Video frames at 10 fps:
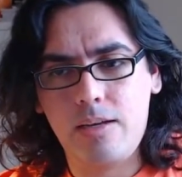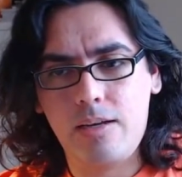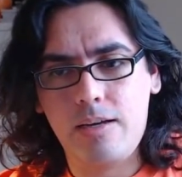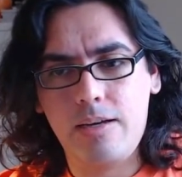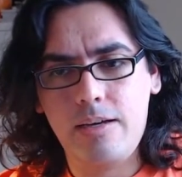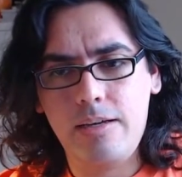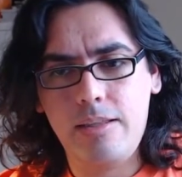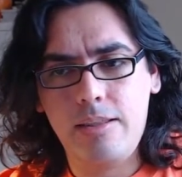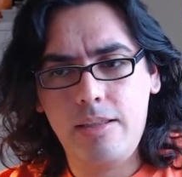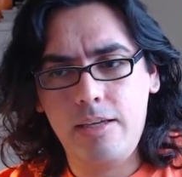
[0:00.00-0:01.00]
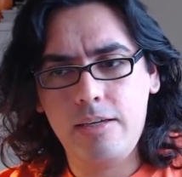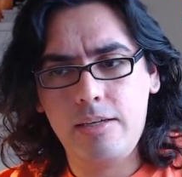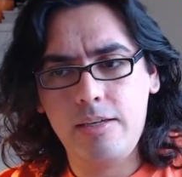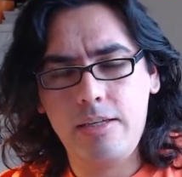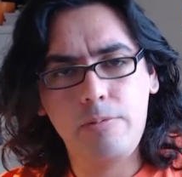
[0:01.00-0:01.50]
I
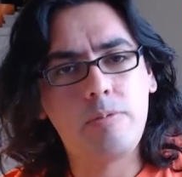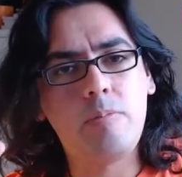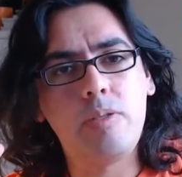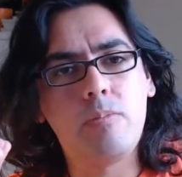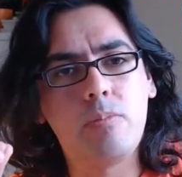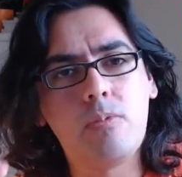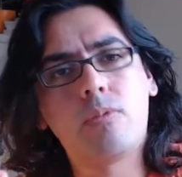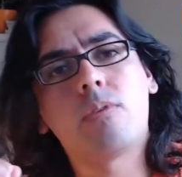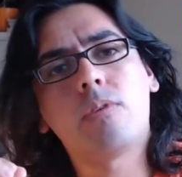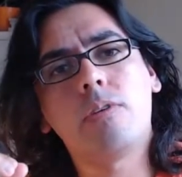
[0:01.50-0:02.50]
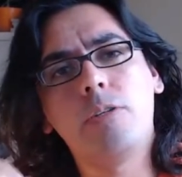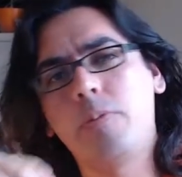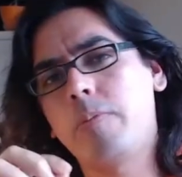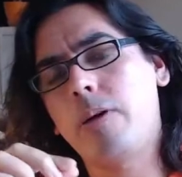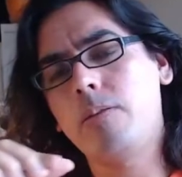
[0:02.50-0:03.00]
think it would be more, you
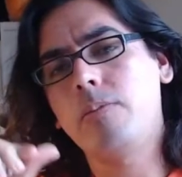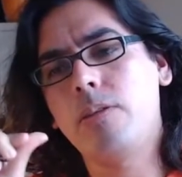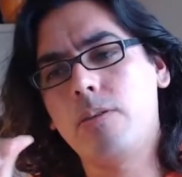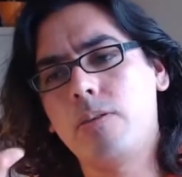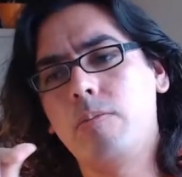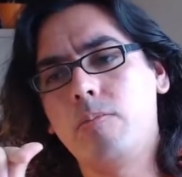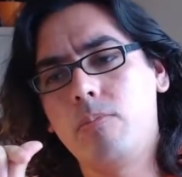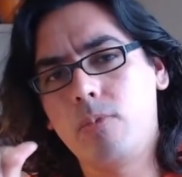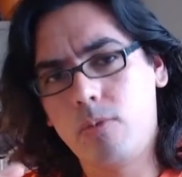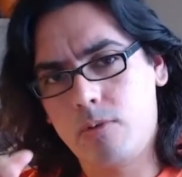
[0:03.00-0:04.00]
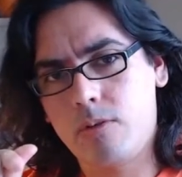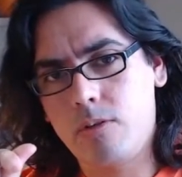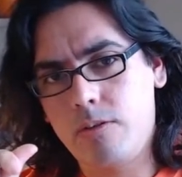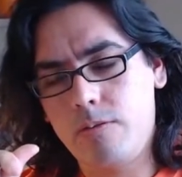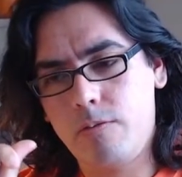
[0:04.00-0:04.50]
would probably learn
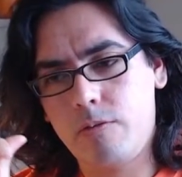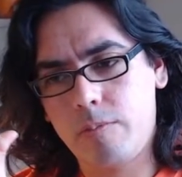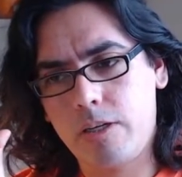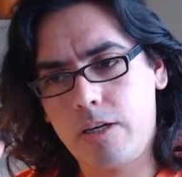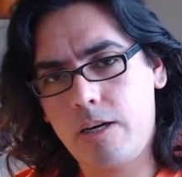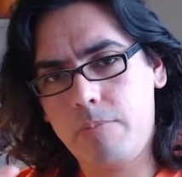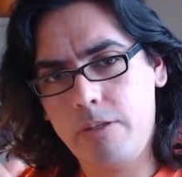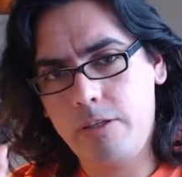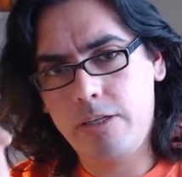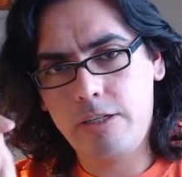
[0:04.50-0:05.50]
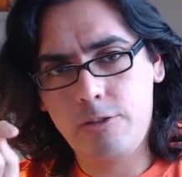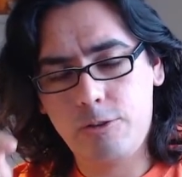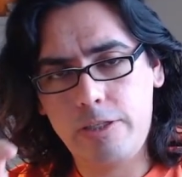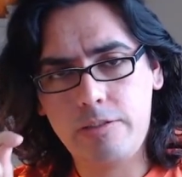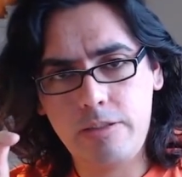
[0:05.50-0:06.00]
more from copying and
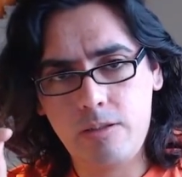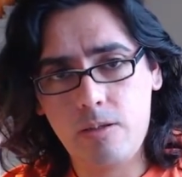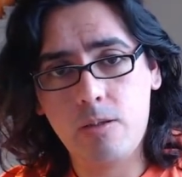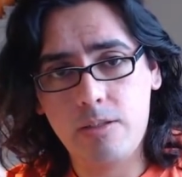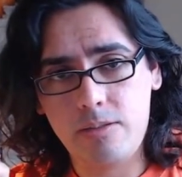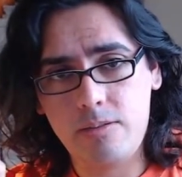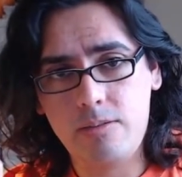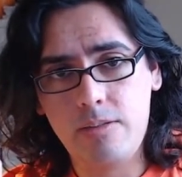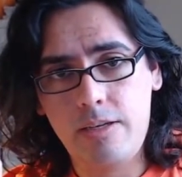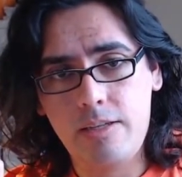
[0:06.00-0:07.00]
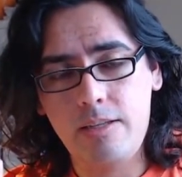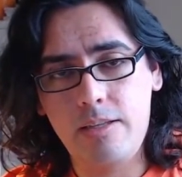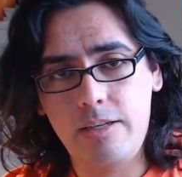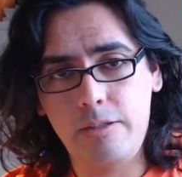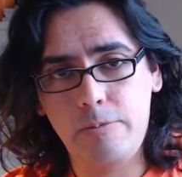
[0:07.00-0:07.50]
tracing artists
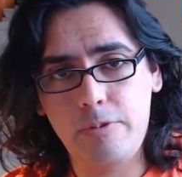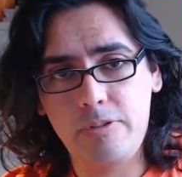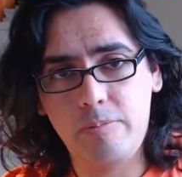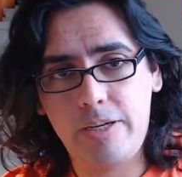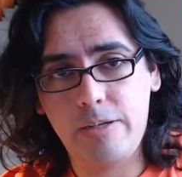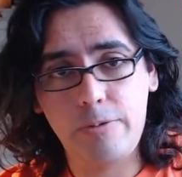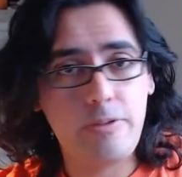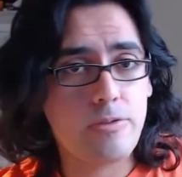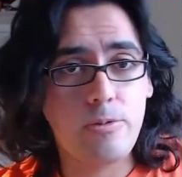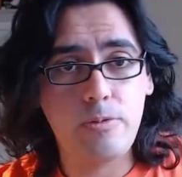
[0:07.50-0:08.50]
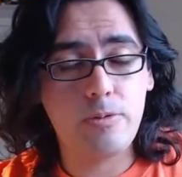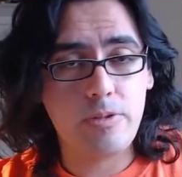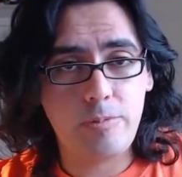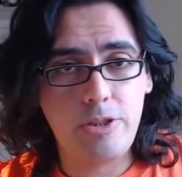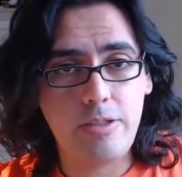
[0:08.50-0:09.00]
than you would by going to school or
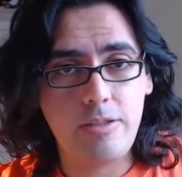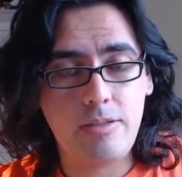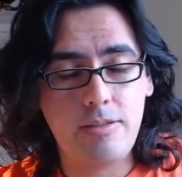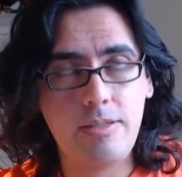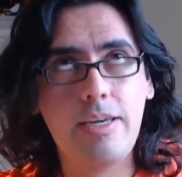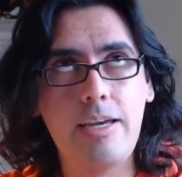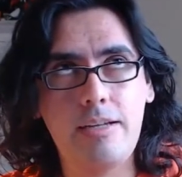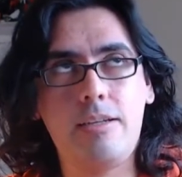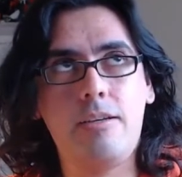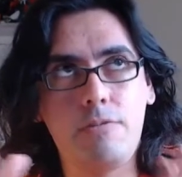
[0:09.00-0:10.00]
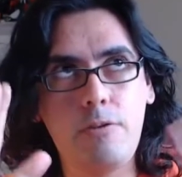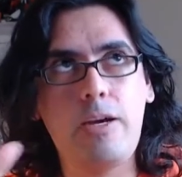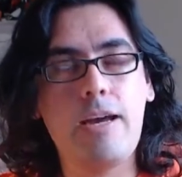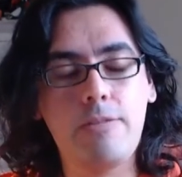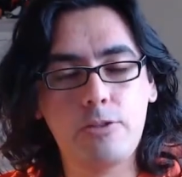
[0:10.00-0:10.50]
some shit. Again, if you
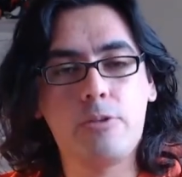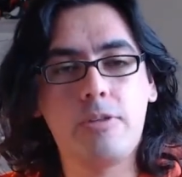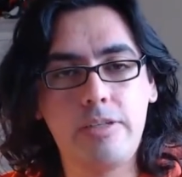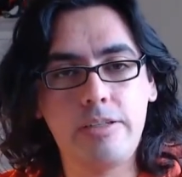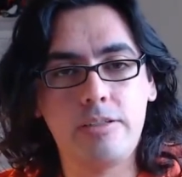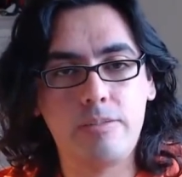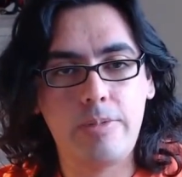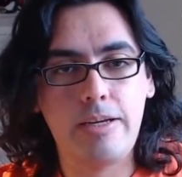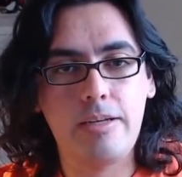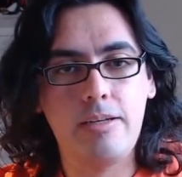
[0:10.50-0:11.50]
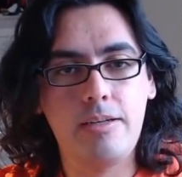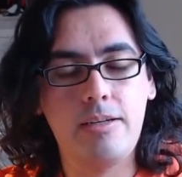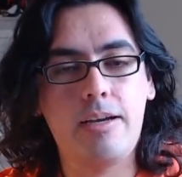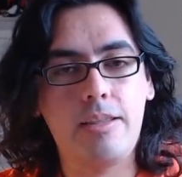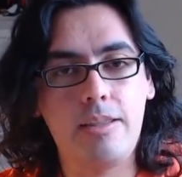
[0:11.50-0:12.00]
have a short attention span,
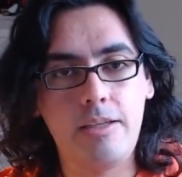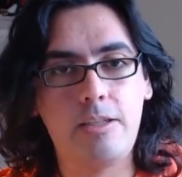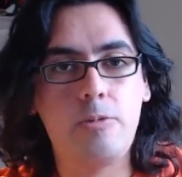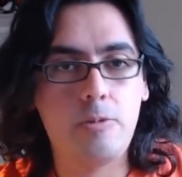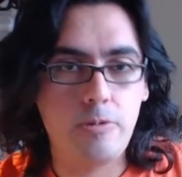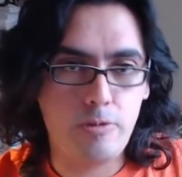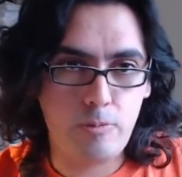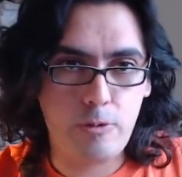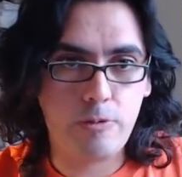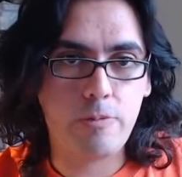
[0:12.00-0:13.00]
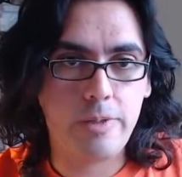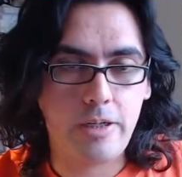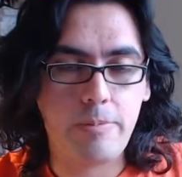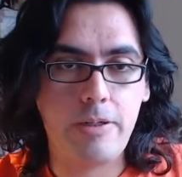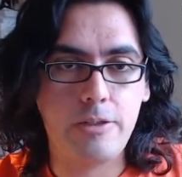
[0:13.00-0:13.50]
I think you would learn more from
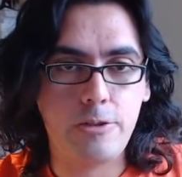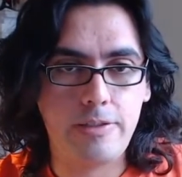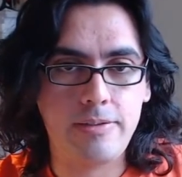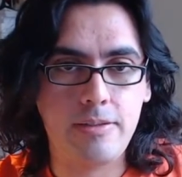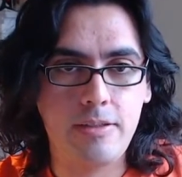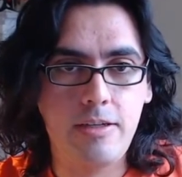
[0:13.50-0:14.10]
copying and tracing.